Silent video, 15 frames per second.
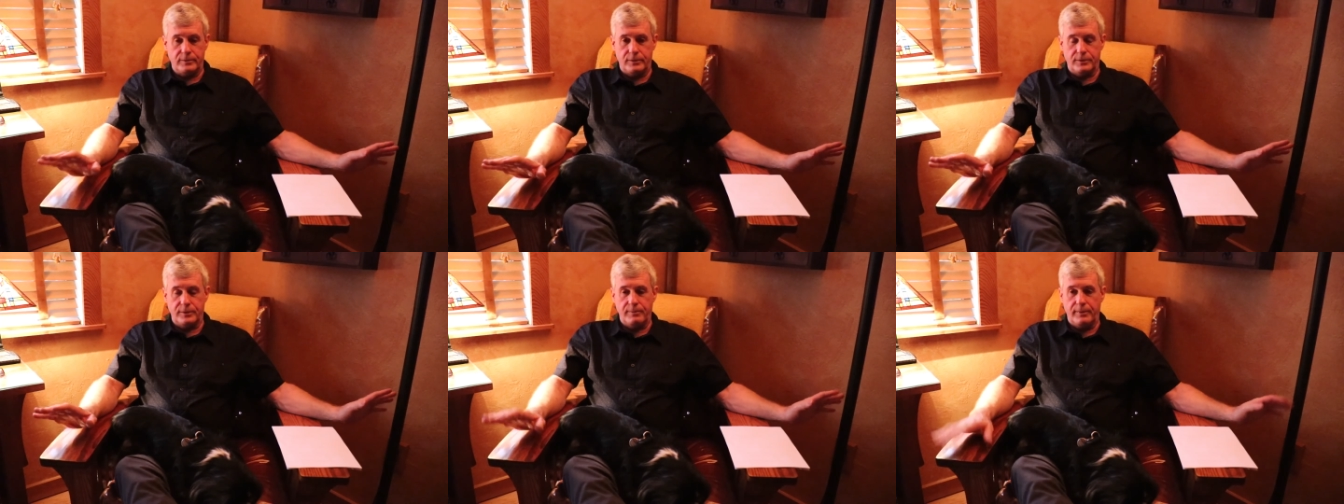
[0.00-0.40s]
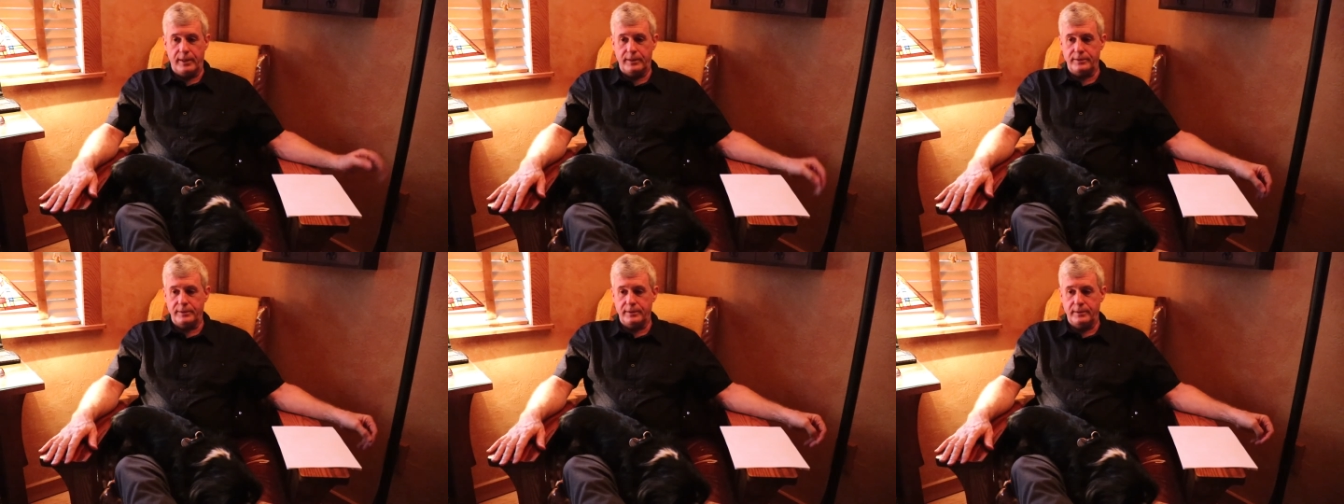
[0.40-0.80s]
just
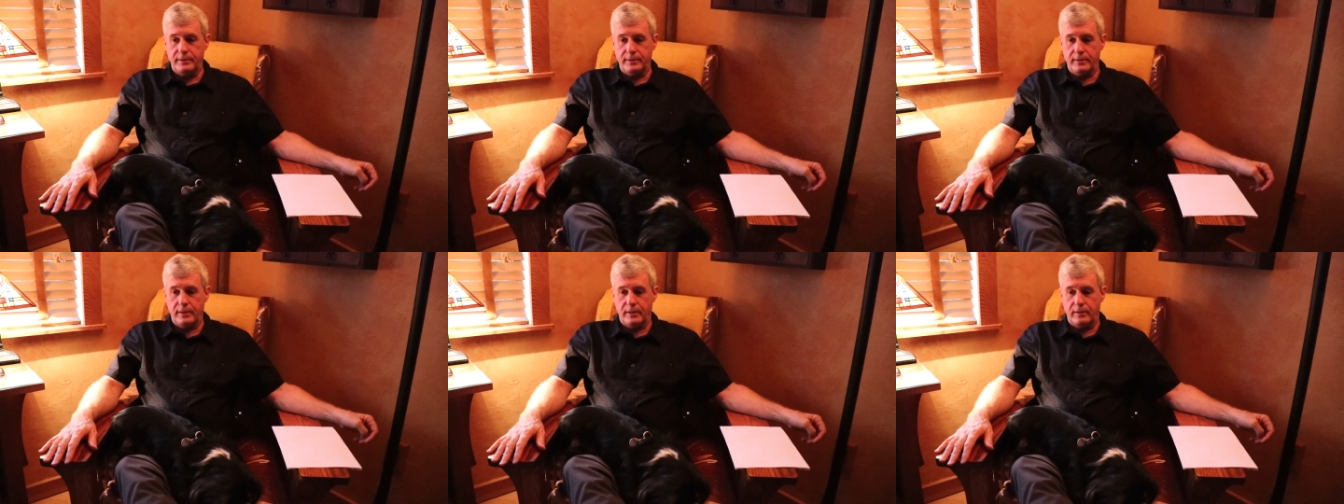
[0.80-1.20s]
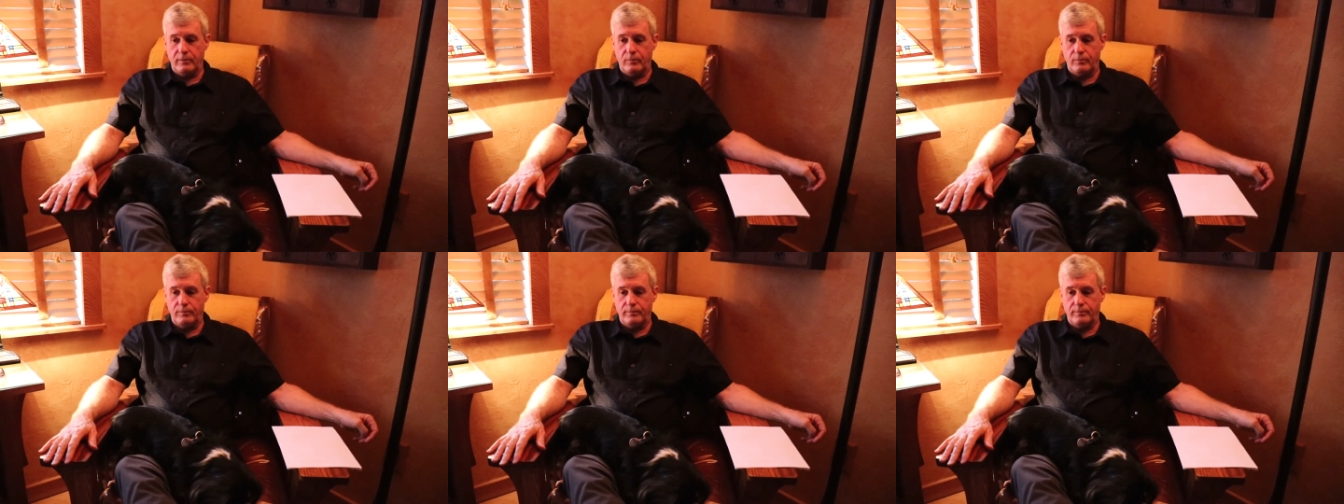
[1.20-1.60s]
amazing.
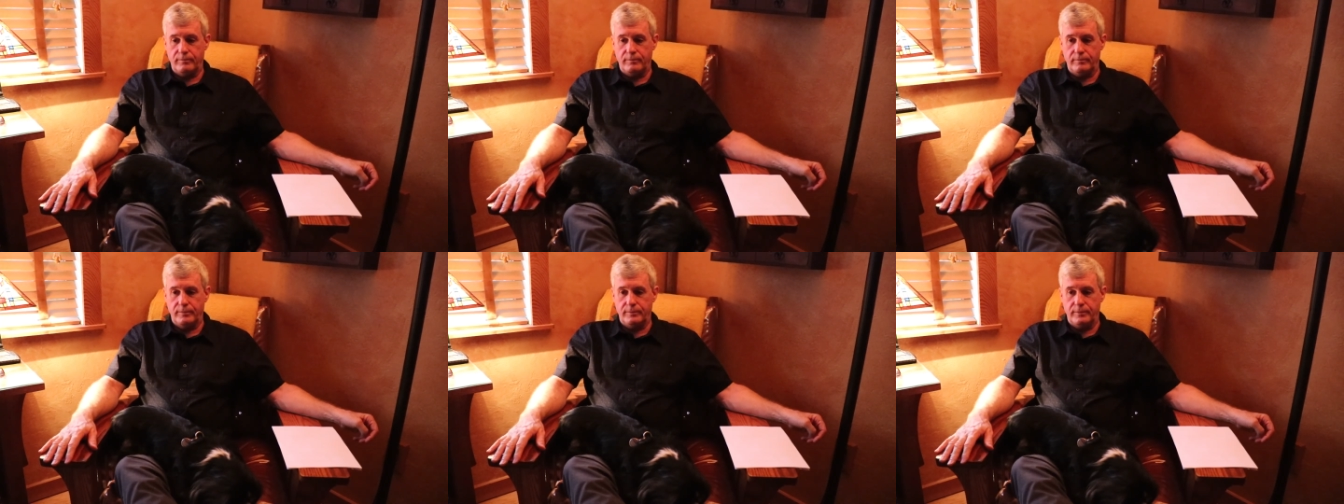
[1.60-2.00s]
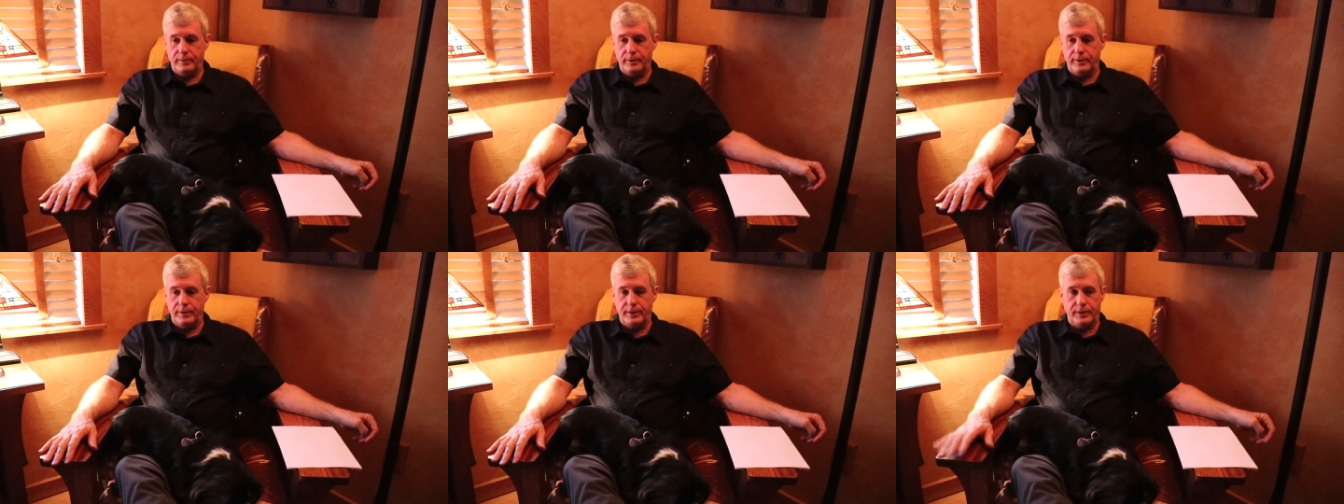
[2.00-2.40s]
Um,
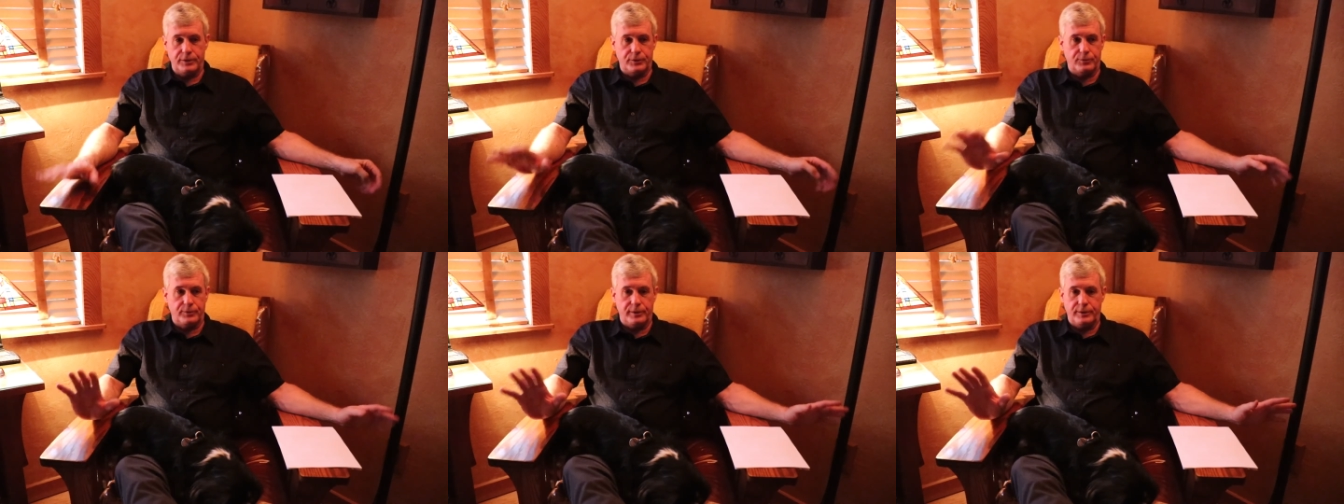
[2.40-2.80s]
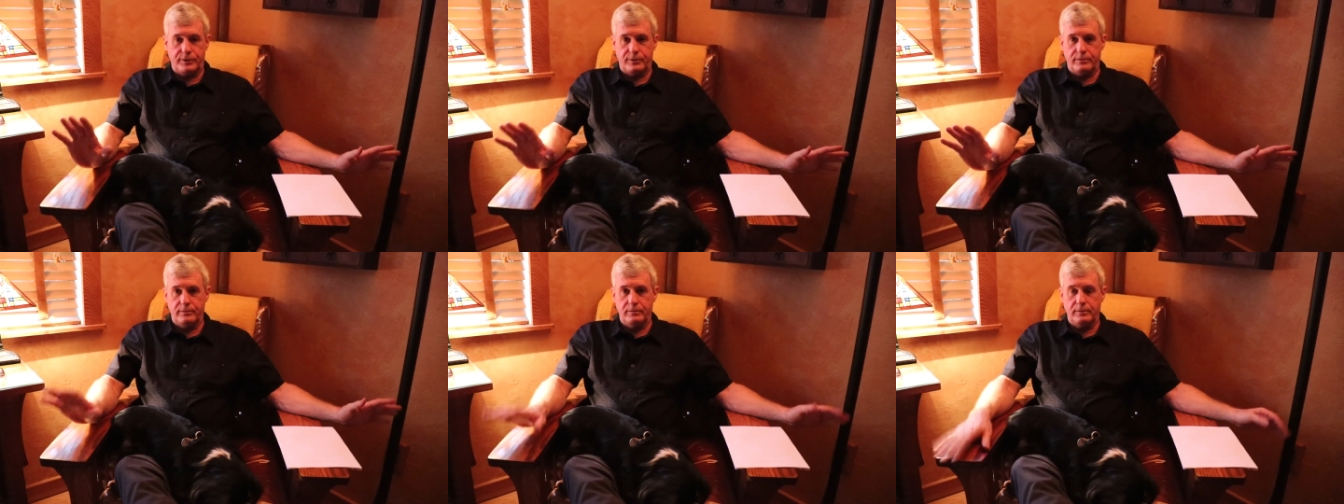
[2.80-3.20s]
the history
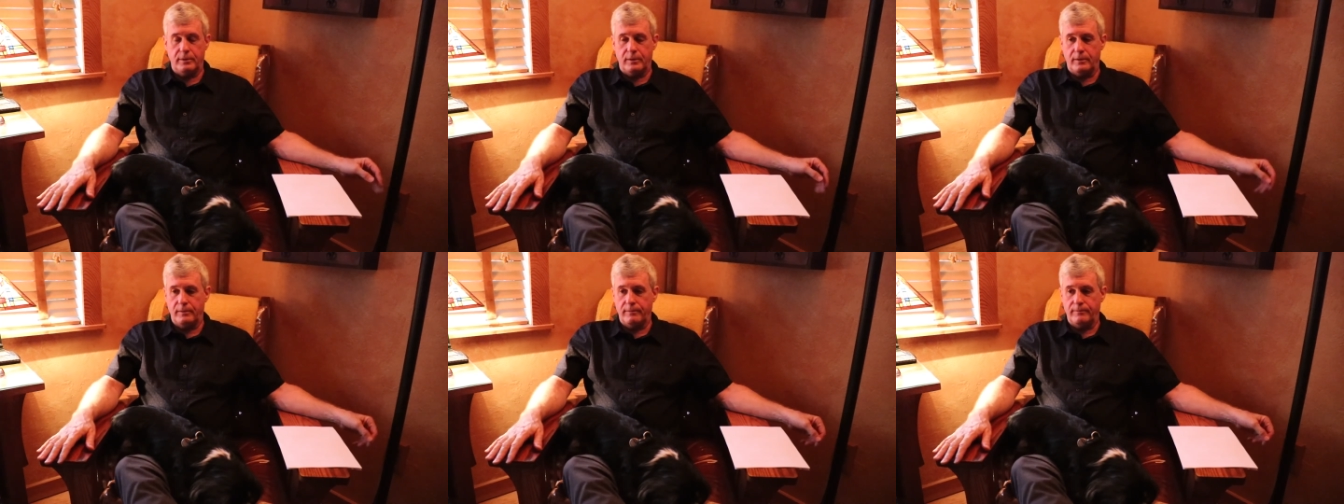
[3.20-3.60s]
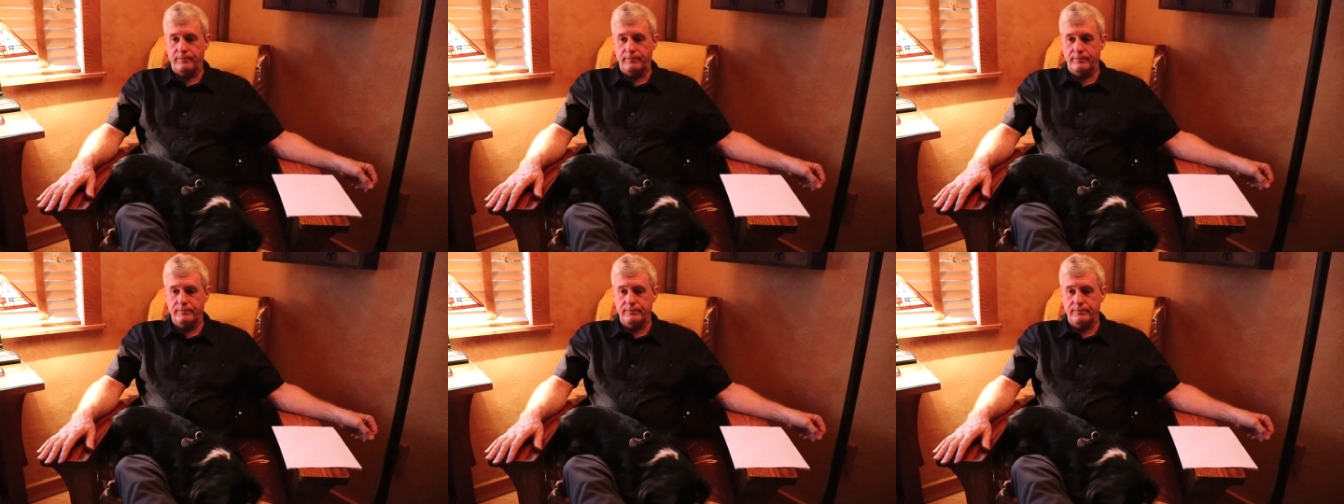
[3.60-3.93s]
um,